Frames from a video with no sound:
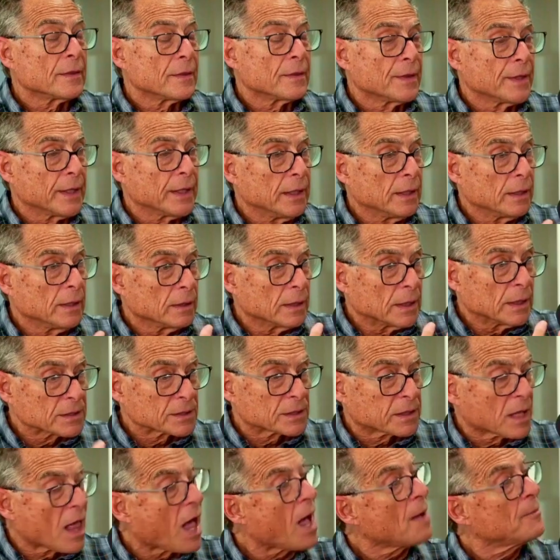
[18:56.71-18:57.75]
the
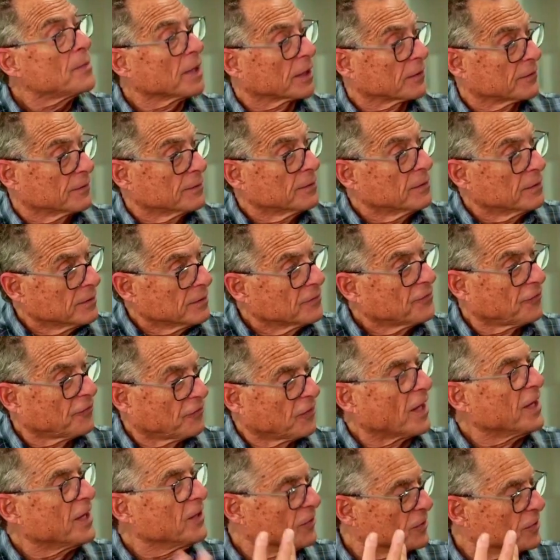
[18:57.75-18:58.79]
Islamic
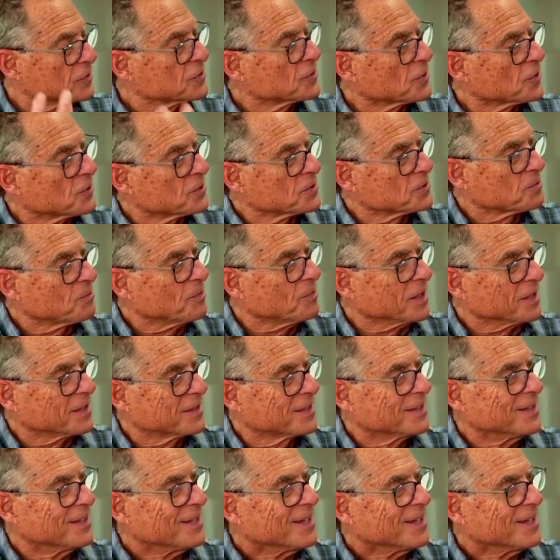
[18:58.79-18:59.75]
flavor, so to speak,